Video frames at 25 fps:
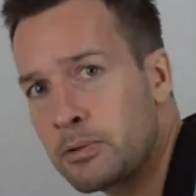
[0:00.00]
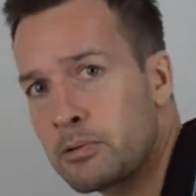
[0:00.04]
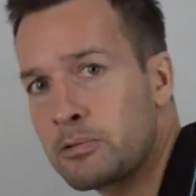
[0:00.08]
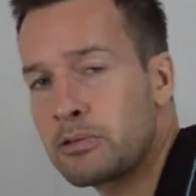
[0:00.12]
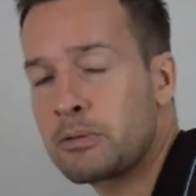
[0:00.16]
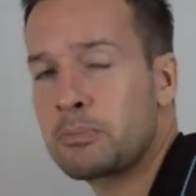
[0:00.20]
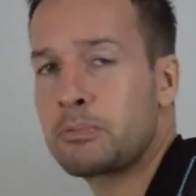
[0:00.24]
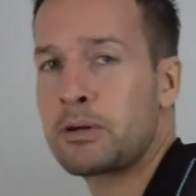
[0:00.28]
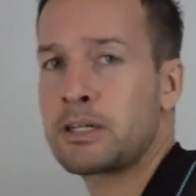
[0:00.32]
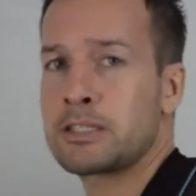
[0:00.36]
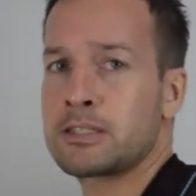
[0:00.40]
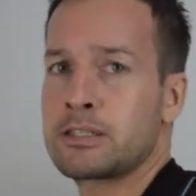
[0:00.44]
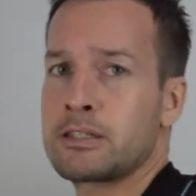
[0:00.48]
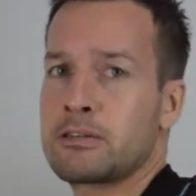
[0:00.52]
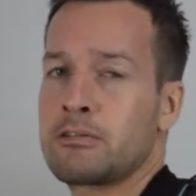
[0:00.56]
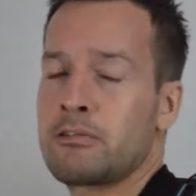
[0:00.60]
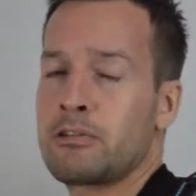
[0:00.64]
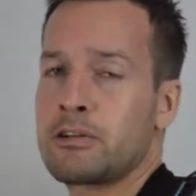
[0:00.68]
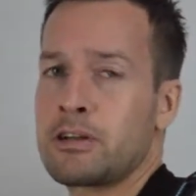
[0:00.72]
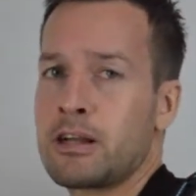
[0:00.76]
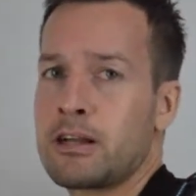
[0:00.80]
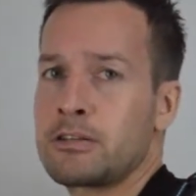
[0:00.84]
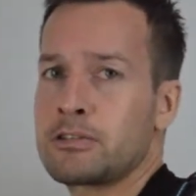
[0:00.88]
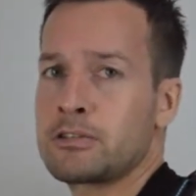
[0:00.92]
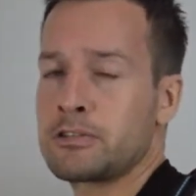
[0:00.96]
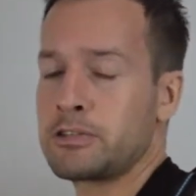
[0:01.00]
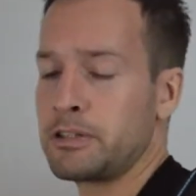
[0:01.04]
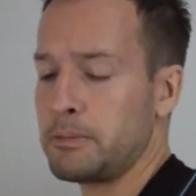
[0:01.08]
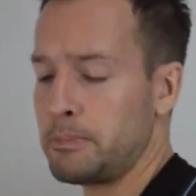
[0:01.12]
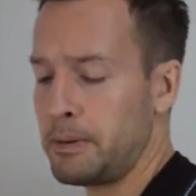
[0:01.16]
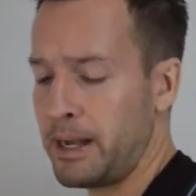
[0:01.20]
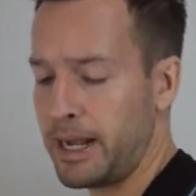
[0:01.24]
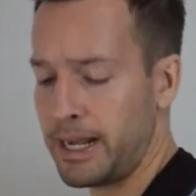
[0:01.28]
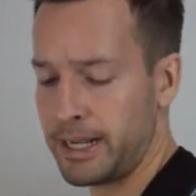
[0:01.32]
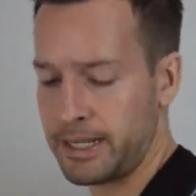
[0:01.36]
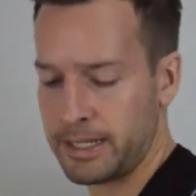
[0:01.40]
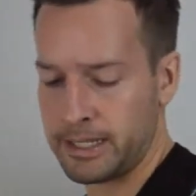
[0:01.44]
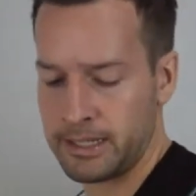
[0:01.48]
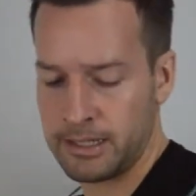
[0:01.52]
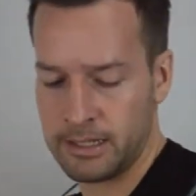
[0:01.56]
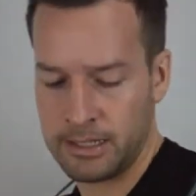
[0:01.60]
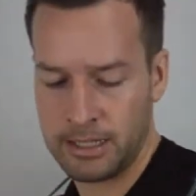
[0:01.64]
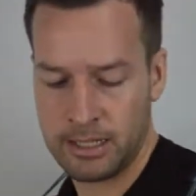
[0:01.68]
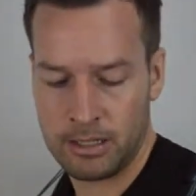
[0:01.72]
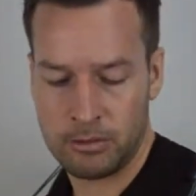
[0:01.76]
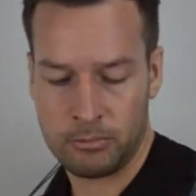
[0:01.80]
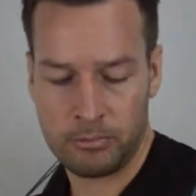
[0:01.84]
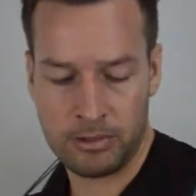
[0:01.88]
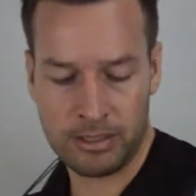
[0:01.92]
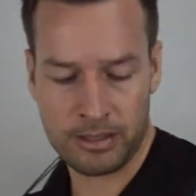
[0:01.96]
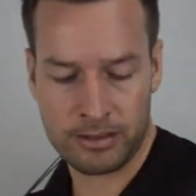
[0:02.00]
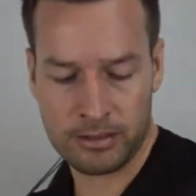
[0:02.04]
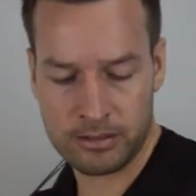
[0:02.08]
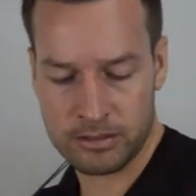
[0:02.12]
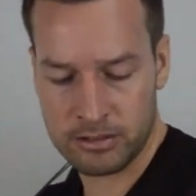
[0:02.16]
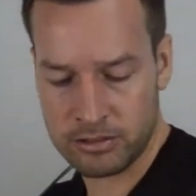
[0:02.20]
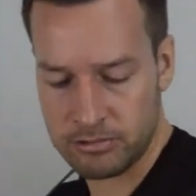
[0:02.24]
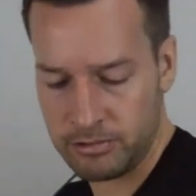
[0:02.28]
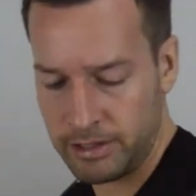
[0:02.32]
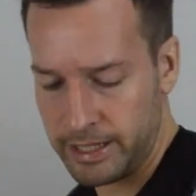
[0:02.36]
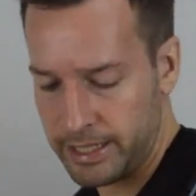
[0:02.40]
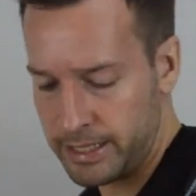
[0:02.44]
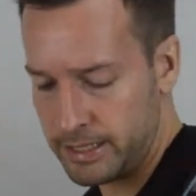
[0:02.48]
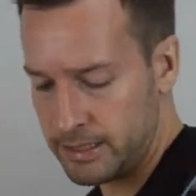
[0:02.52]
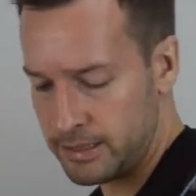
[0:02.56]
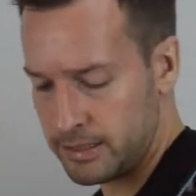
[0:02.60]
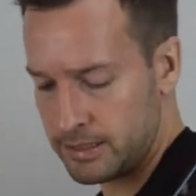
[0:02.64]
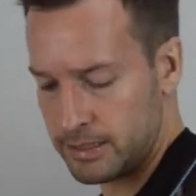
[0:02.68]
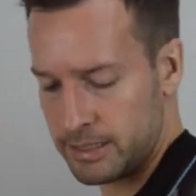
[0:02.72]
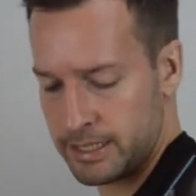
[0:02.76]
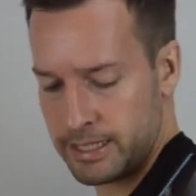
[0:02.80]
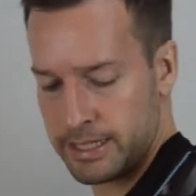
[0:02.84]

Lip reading: and all the pressure on goes on your back, with the strings,